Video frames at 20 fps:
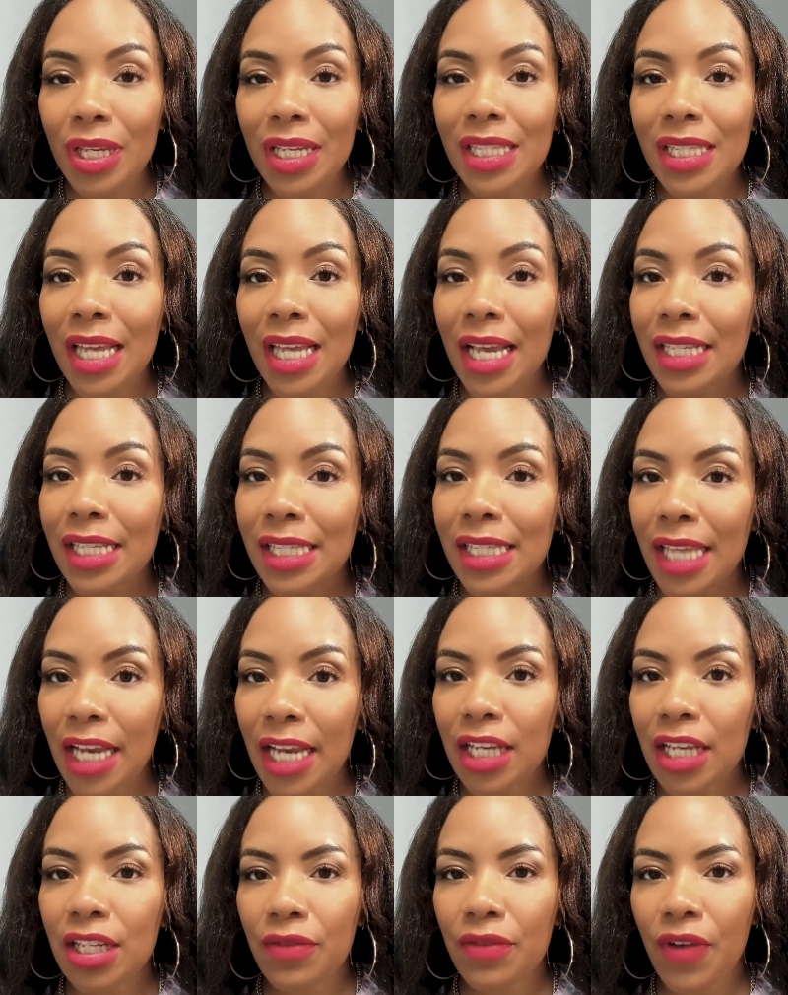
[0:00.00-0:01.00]
these
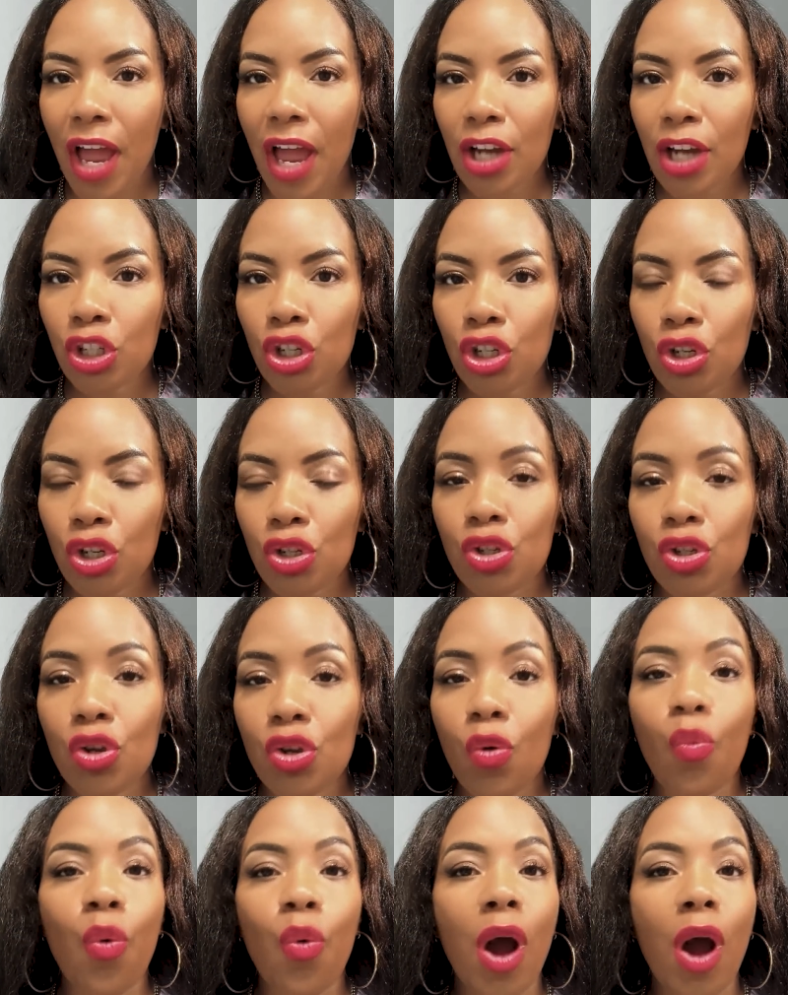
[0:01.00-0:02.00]
executive
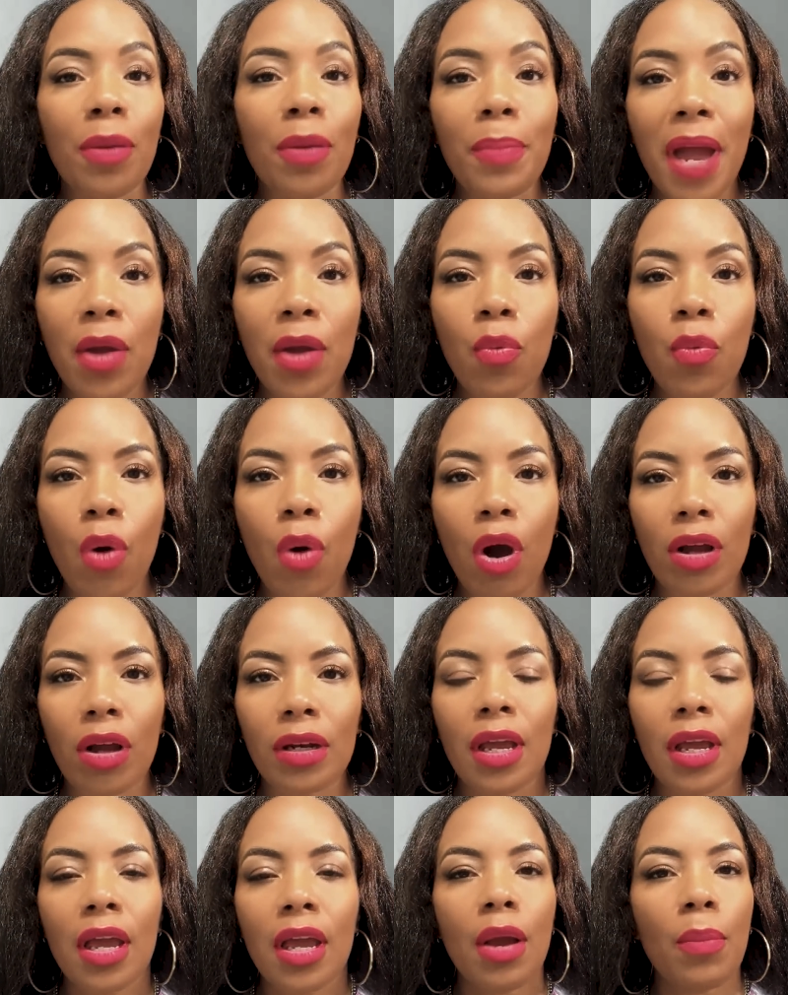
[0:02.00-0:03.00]
actions one by
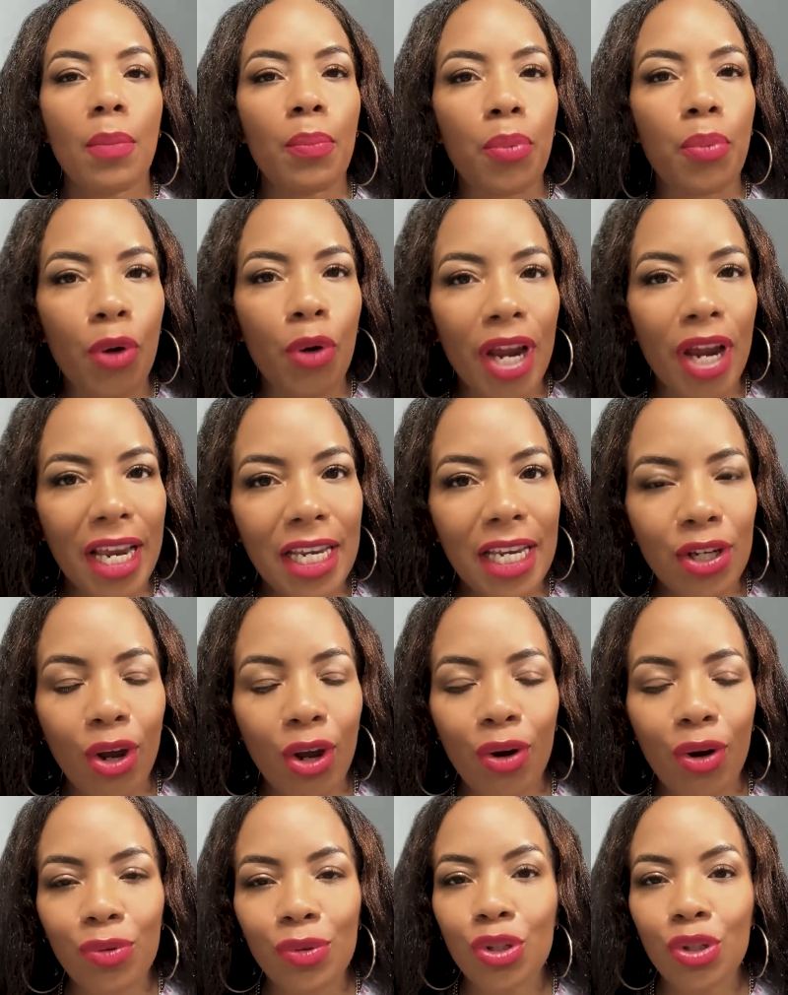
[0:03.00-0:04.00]
one, break it
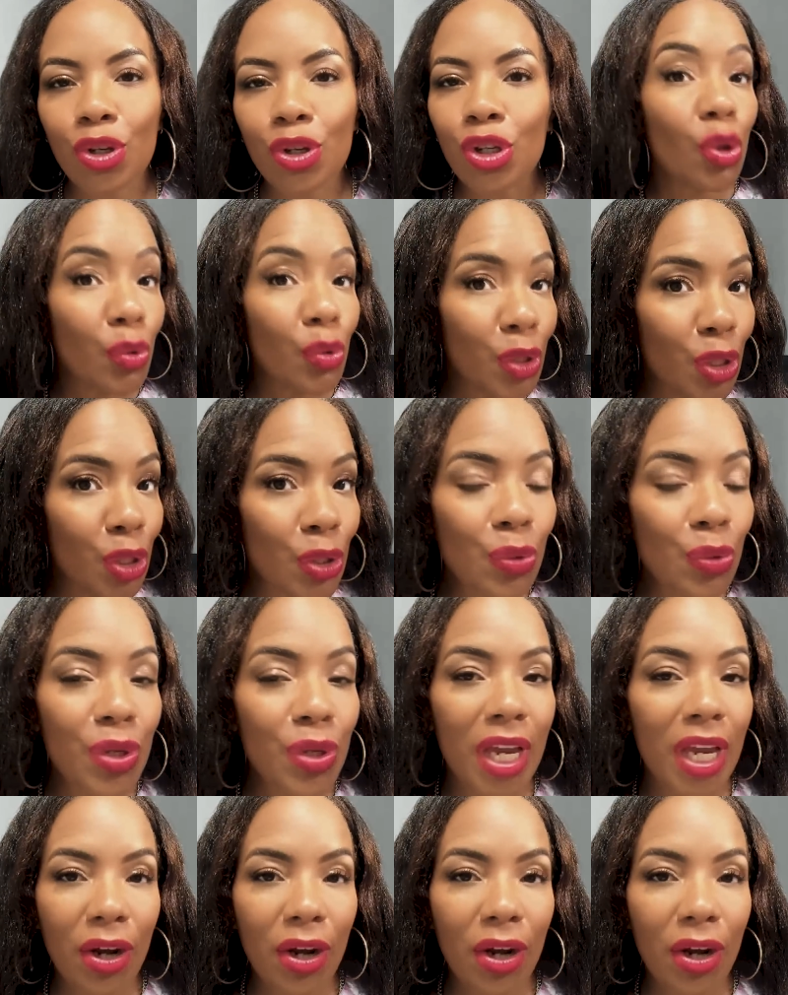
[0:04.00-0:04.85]
down so you